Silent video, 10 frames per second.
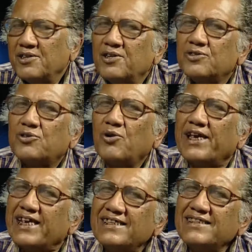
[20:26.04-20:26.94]
So,
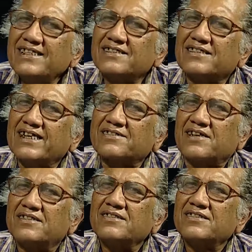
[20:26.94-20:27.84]
in these
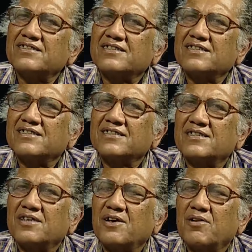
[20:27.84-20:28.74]
letters
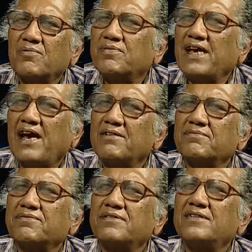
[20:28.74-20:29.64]
we
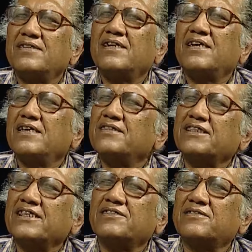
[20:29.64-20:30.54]
have
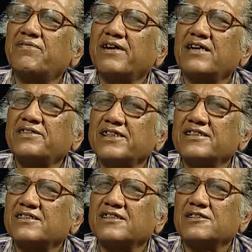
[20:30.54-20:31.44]
these
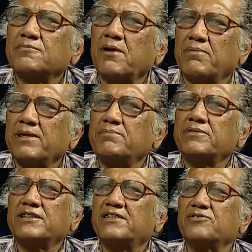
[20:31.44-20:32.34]
difficulties, these
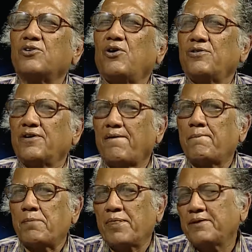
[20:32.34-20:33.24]
problems and so on.
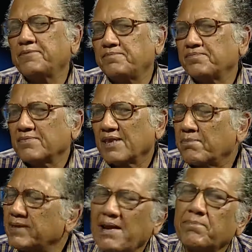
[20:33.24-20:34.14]

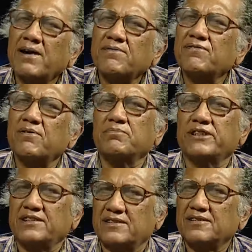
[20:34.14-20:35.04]
But apart from
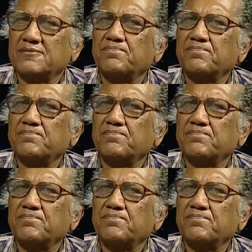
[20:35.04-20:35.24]
this,